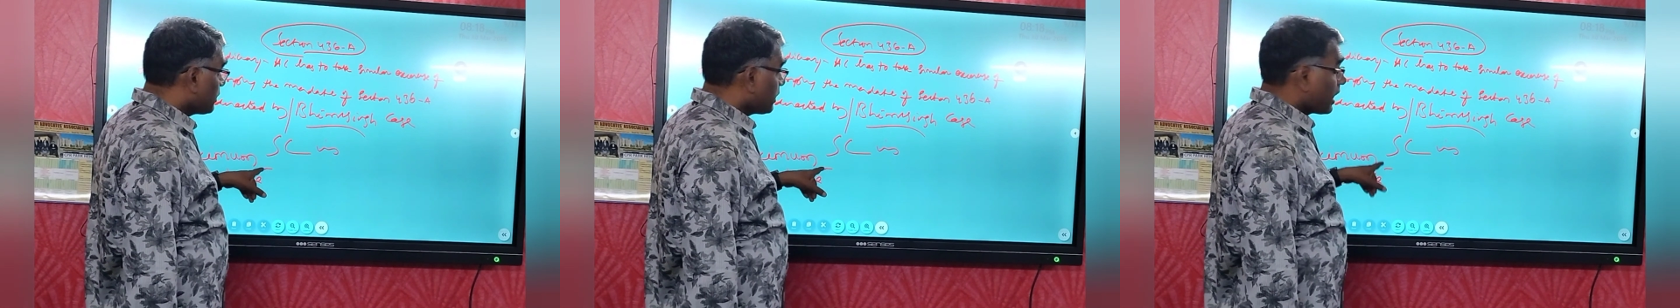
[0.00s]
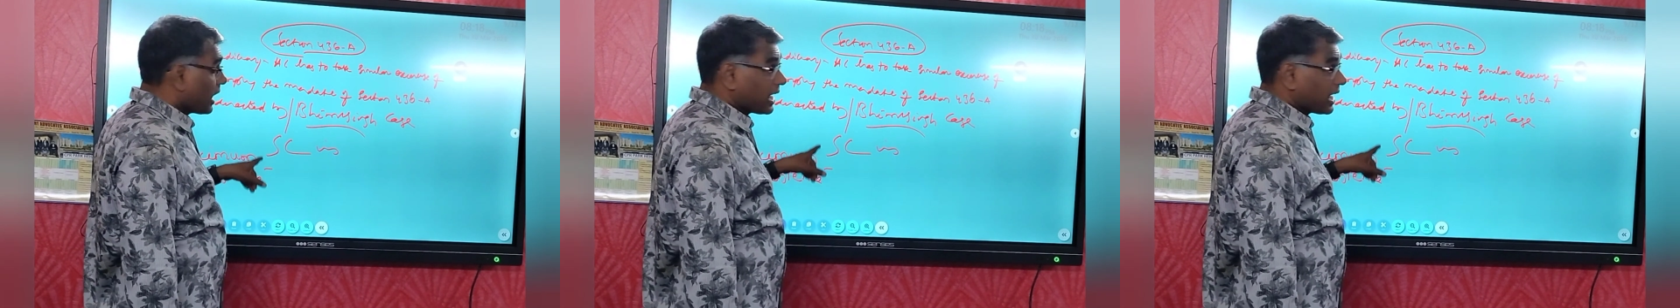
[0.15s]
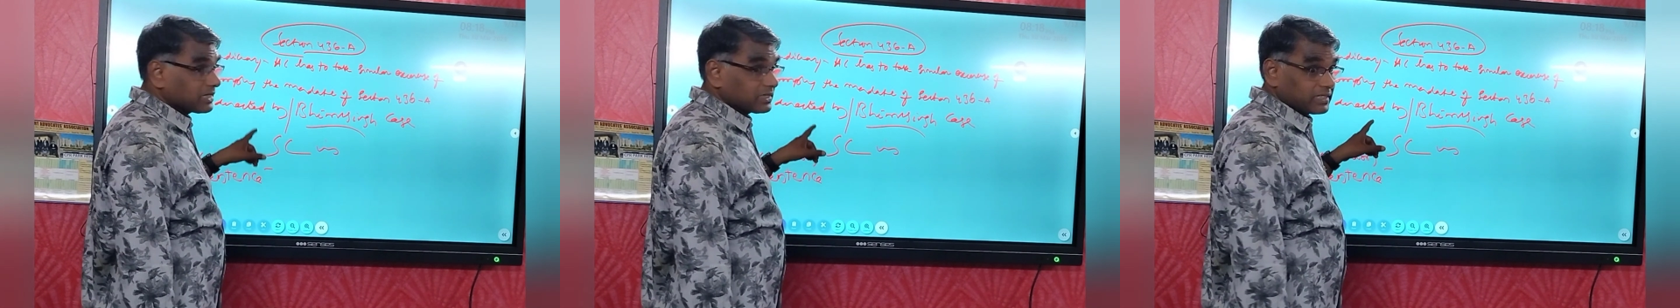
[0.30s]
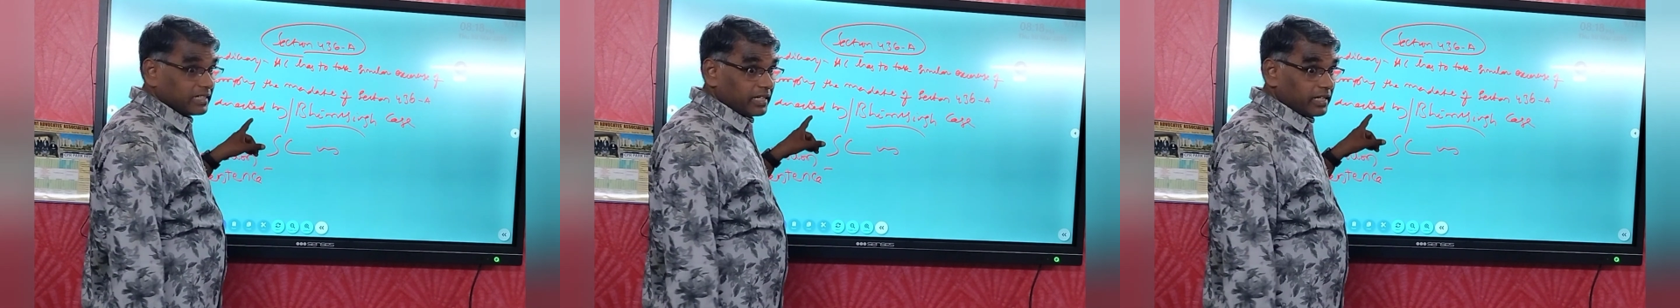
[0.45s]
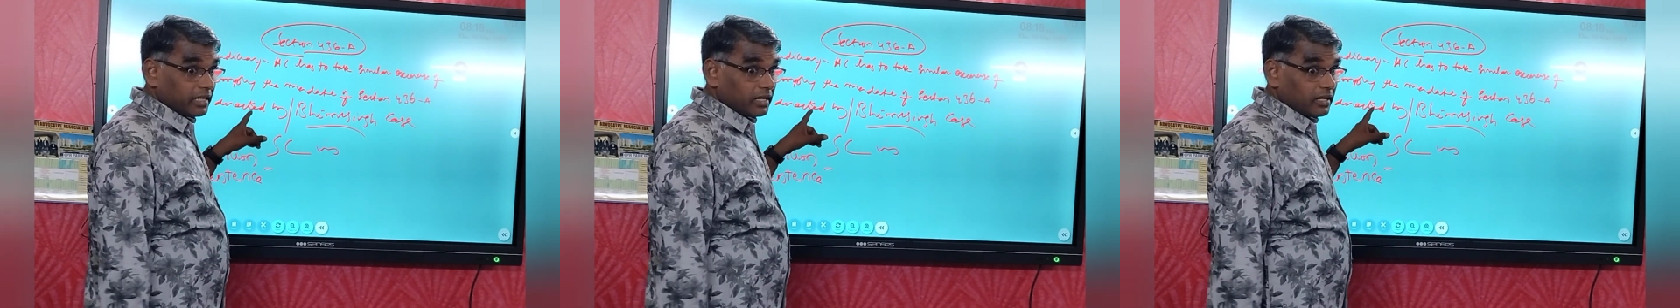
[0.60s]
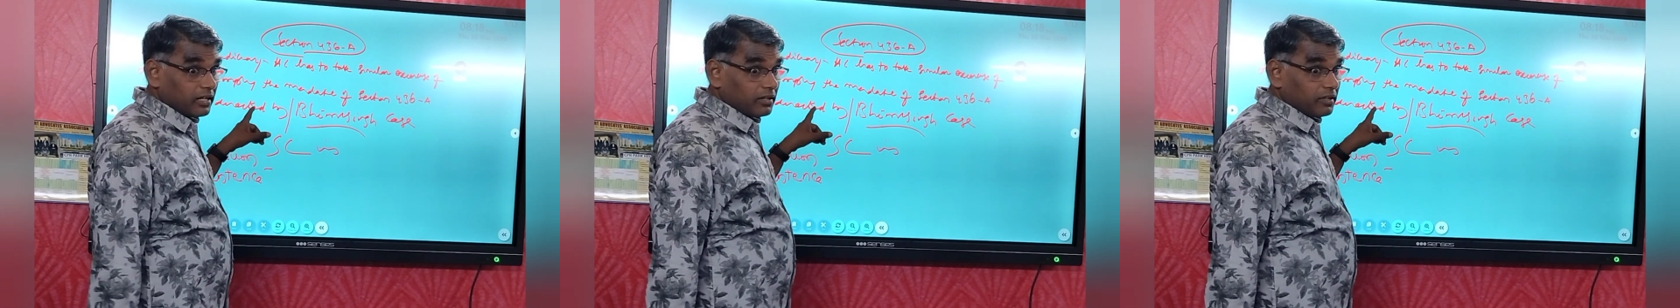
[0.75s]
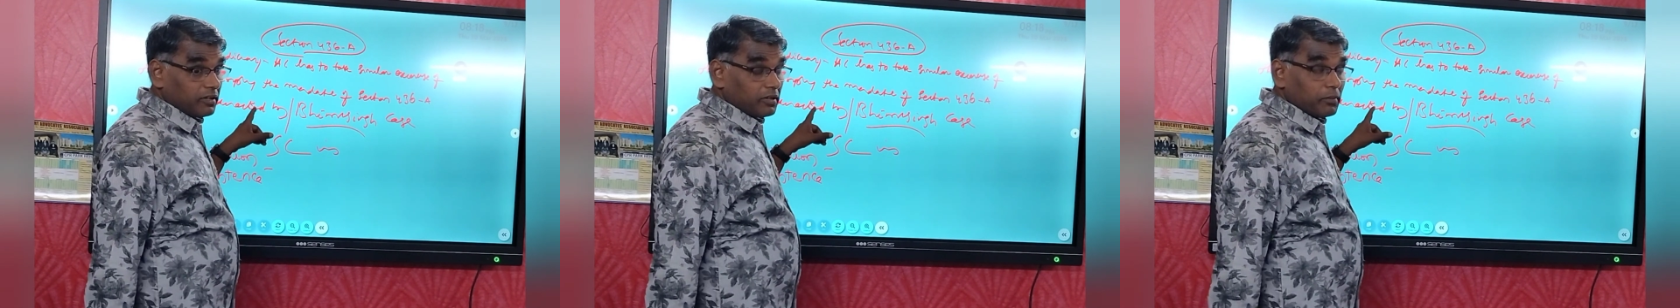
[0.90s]
as a
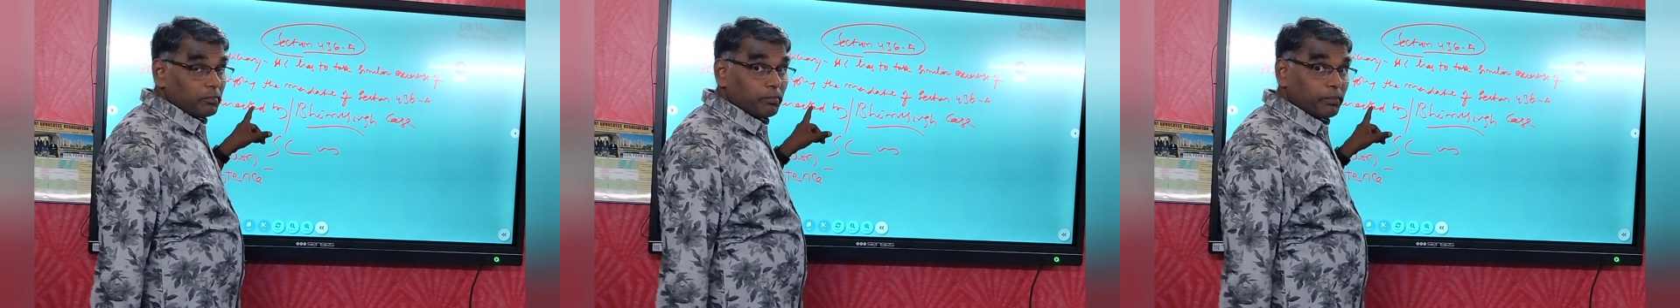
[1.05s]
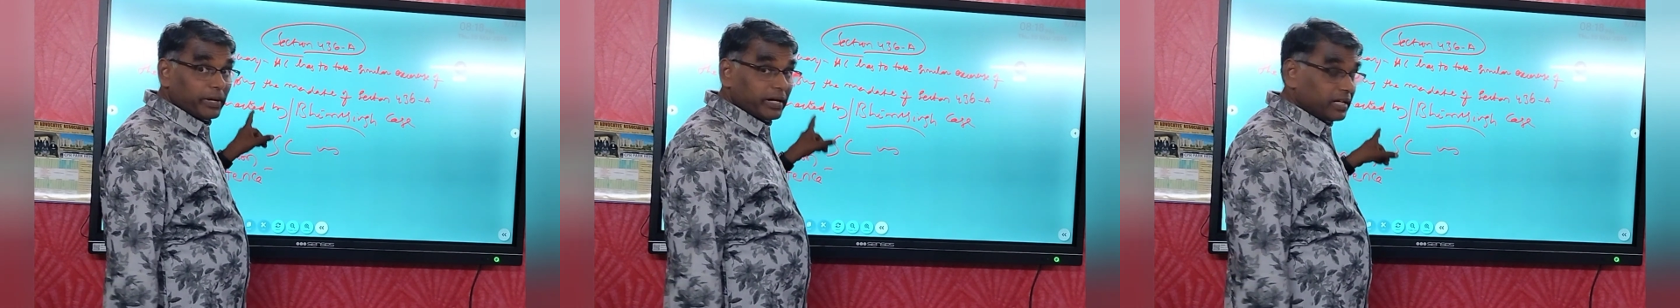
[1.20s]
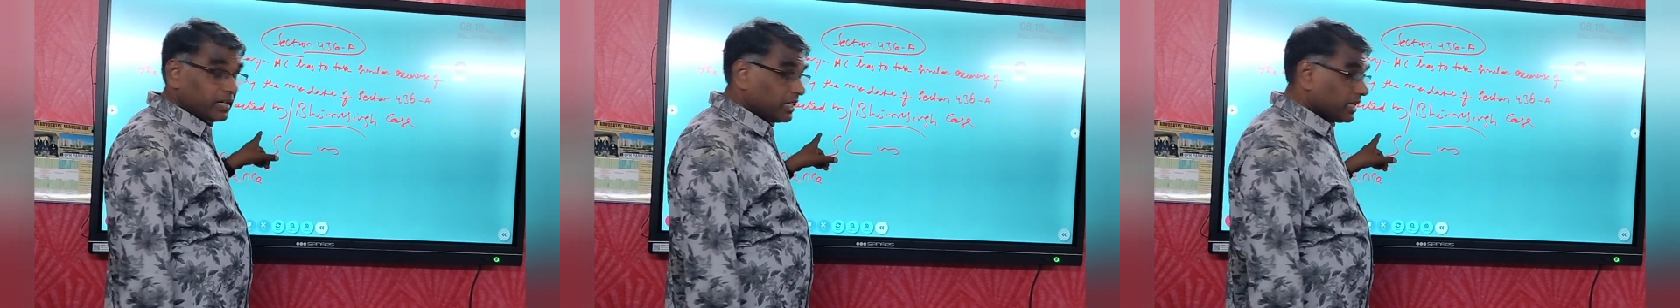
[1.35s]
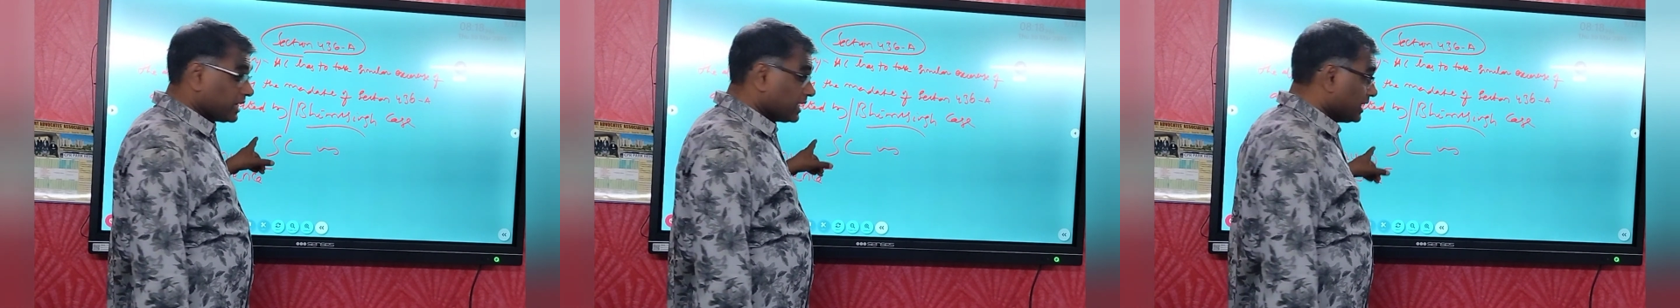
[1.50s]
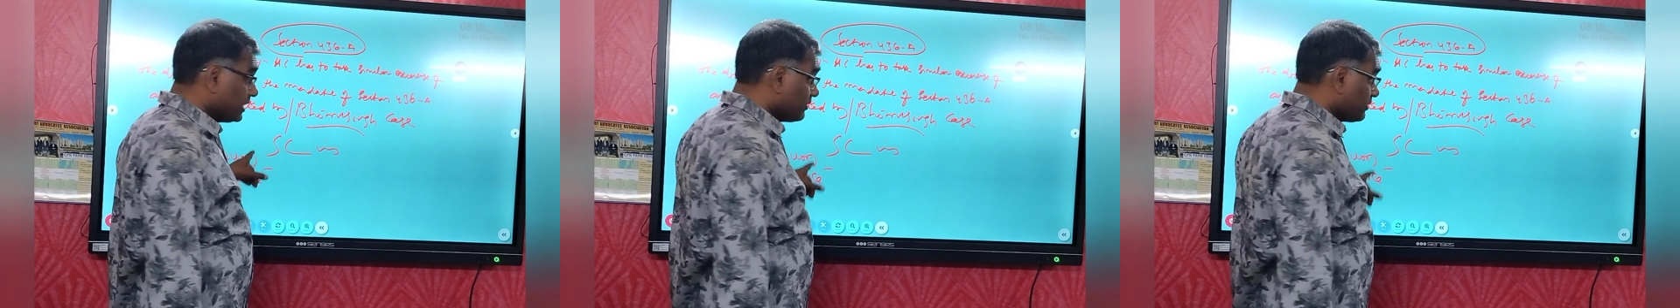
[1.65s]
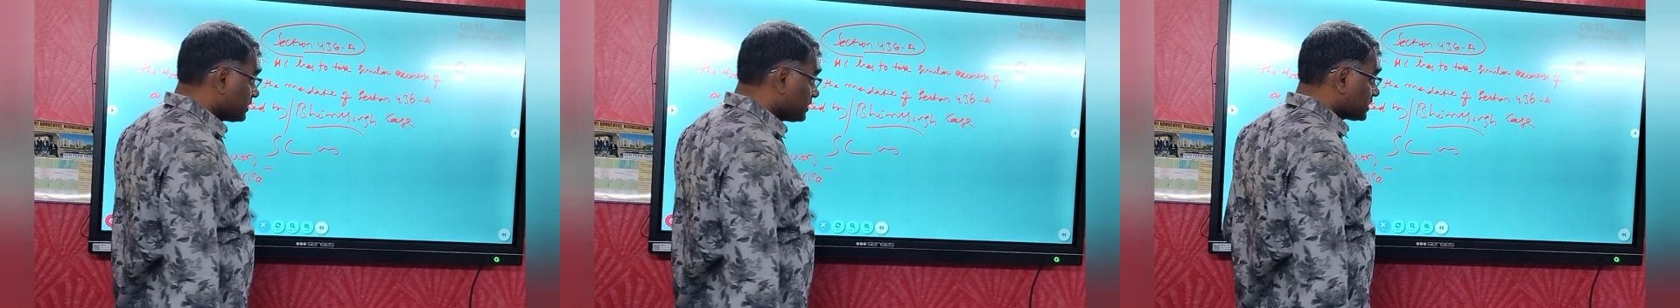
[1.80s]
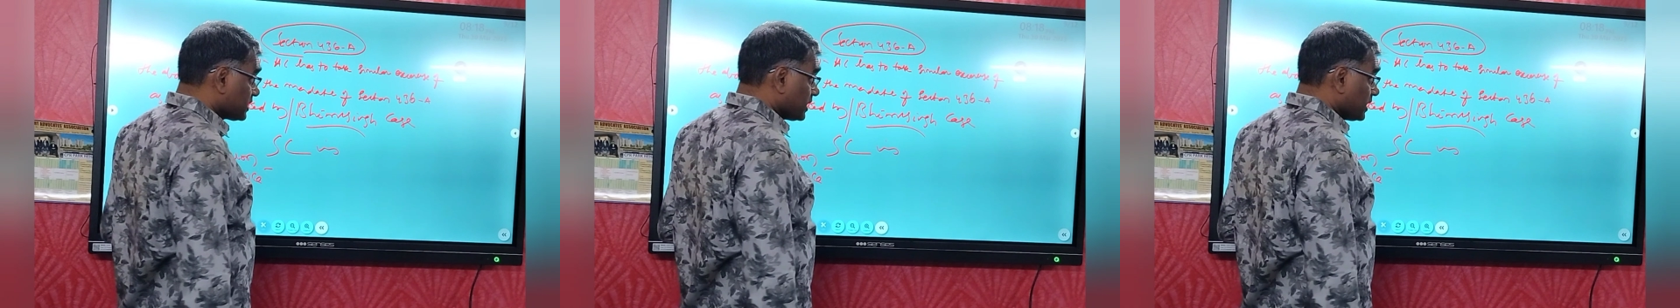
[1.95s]
pending
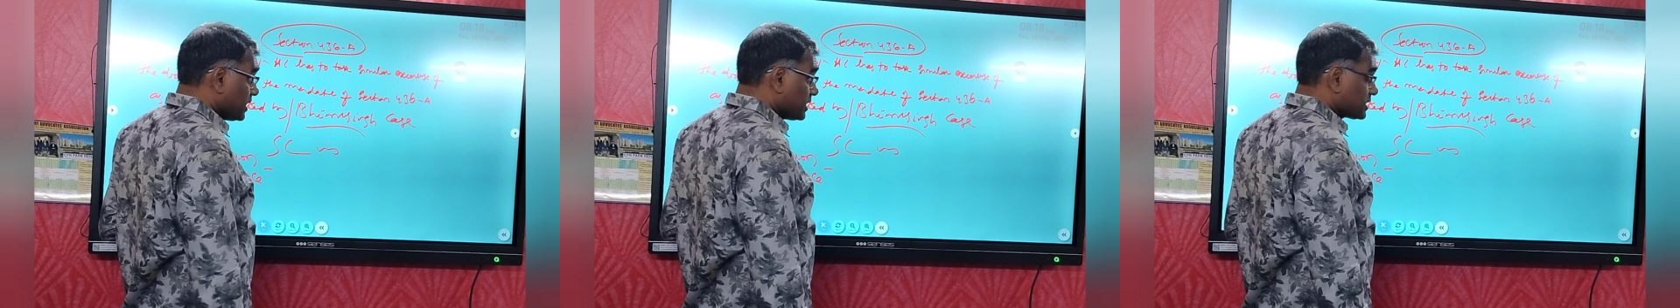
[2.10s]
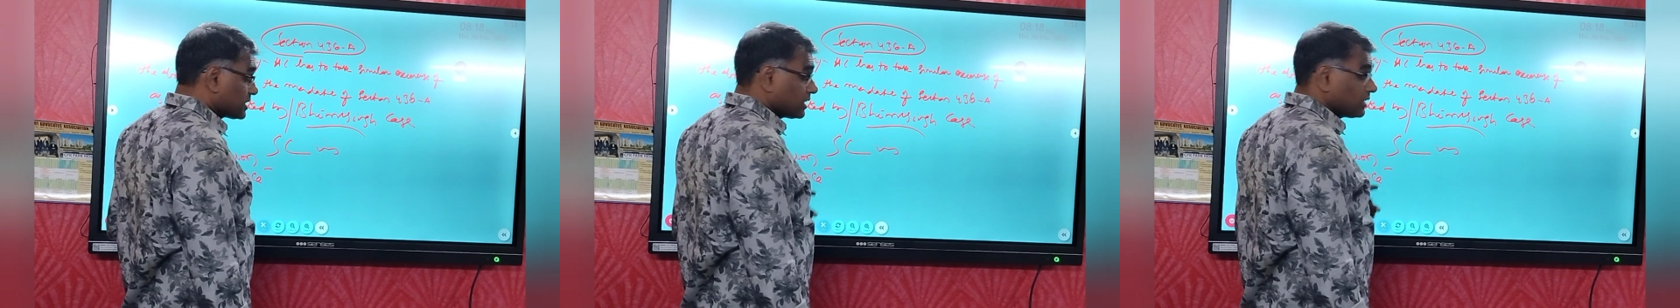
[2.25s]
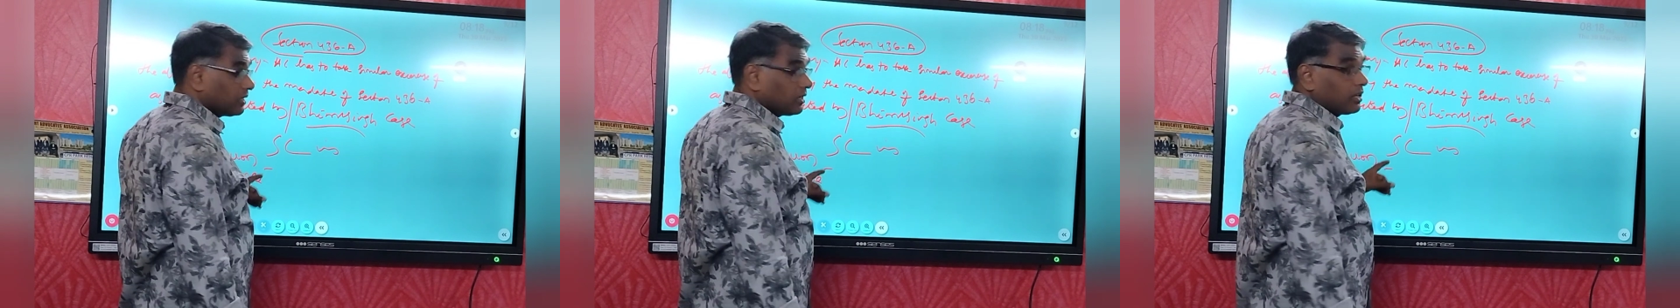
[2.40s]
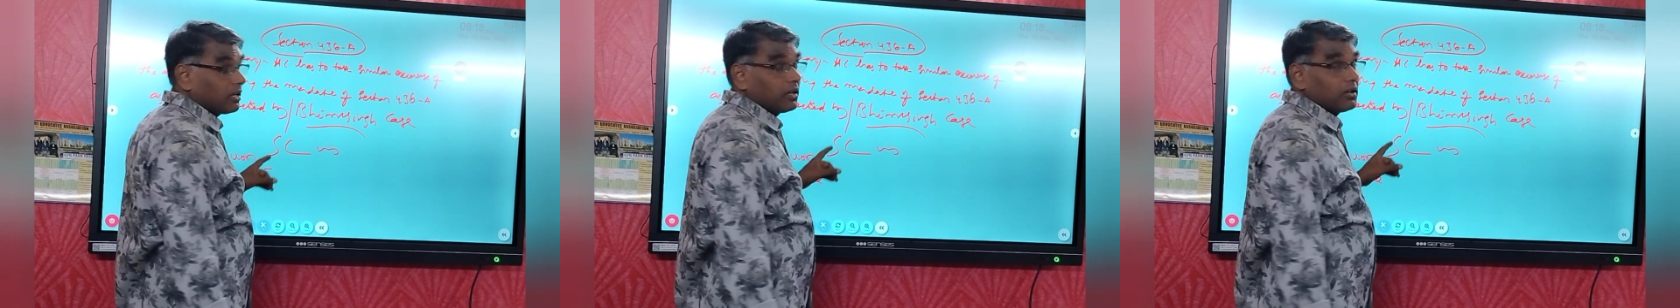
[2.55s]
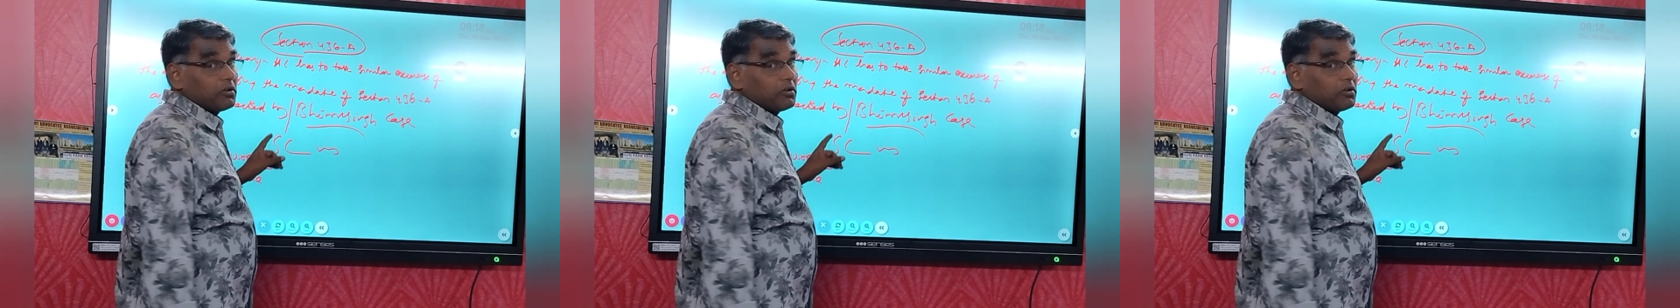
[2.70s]
investigation,